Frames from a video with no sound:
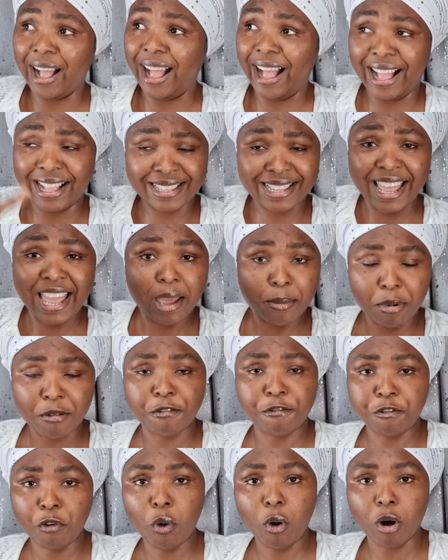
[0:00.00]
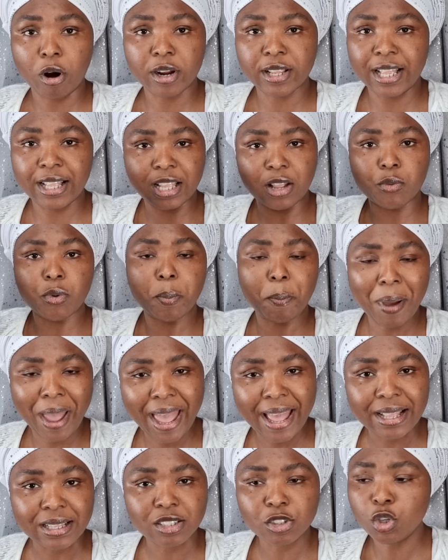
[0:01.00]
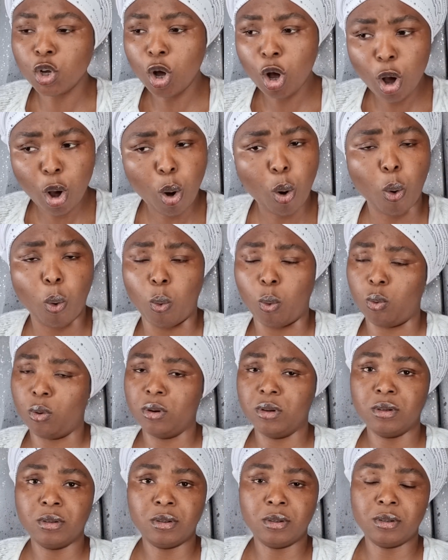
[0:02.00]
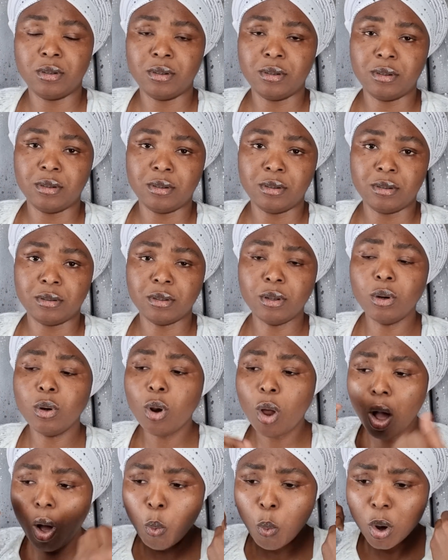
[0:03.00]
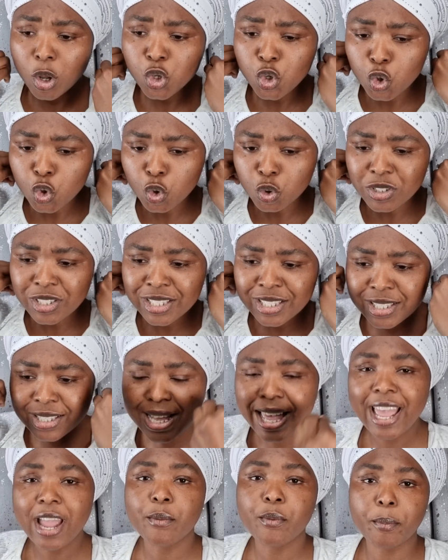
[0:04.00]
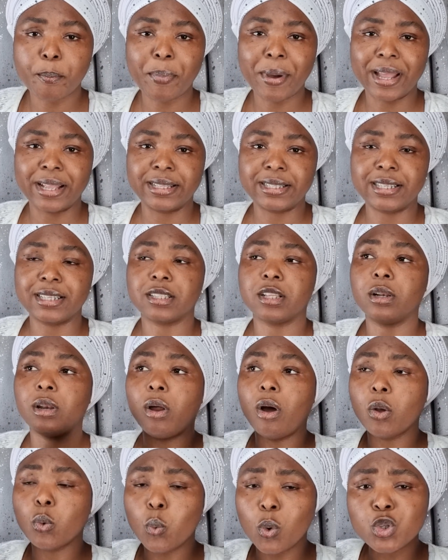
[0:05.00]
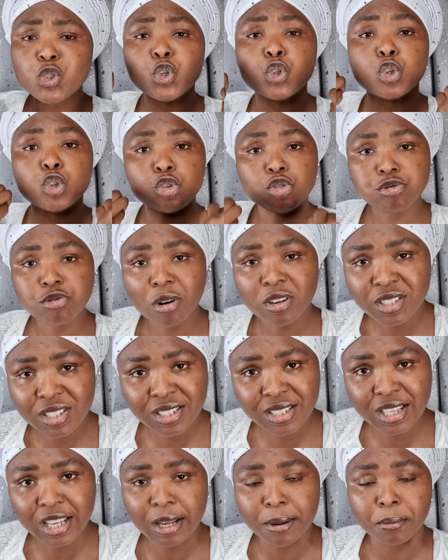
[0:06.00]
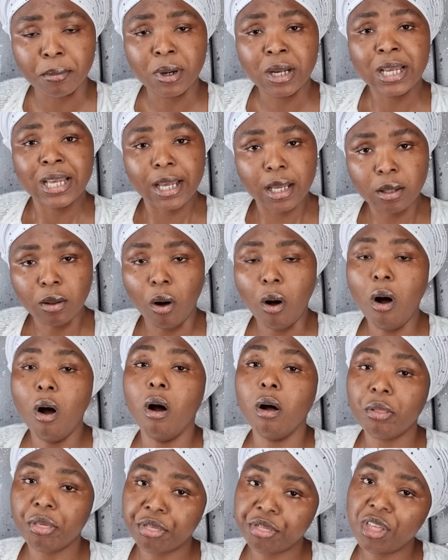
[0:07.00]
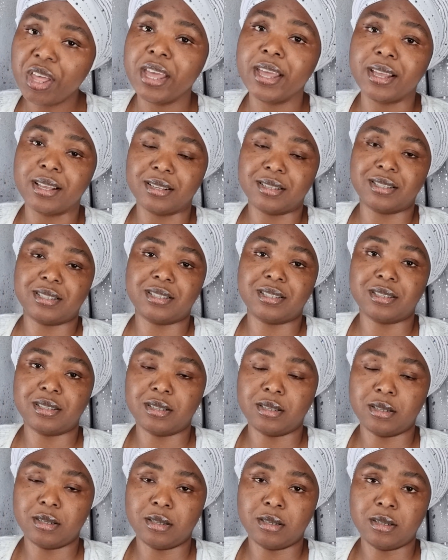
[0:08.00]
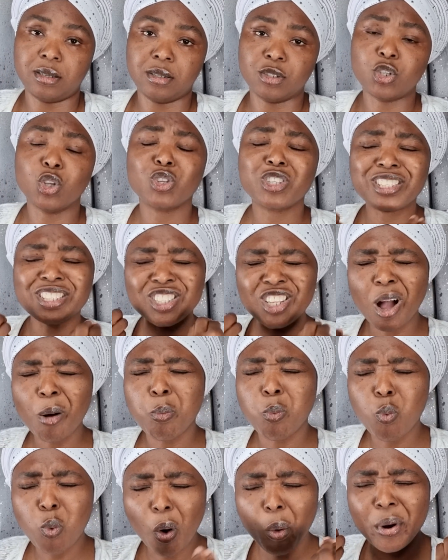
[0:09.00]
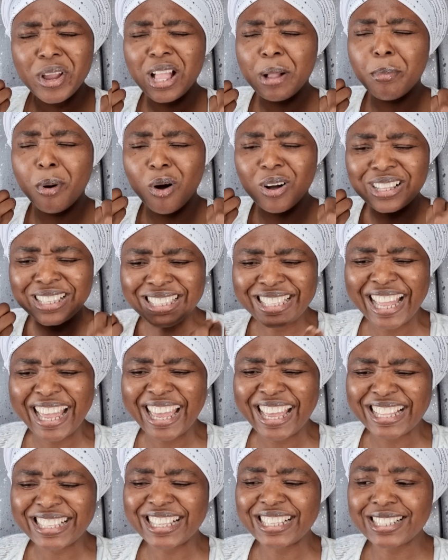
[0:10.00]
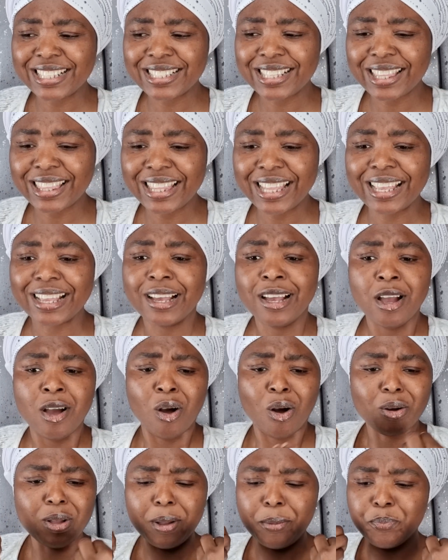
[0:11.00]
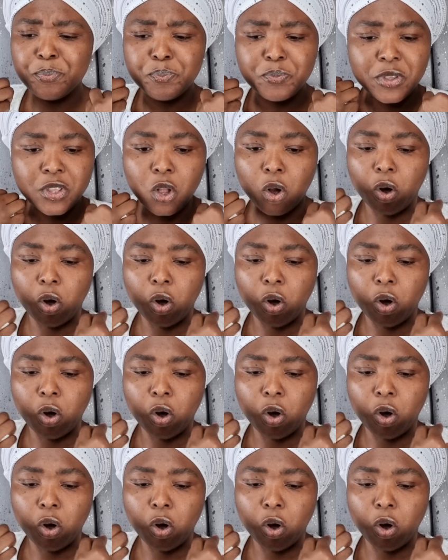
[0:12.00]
a day before, then they repent. No. The Lord wants you to stay repented. The Lord wants you to trust him in all things. So stop worrying about date. This is the thing. You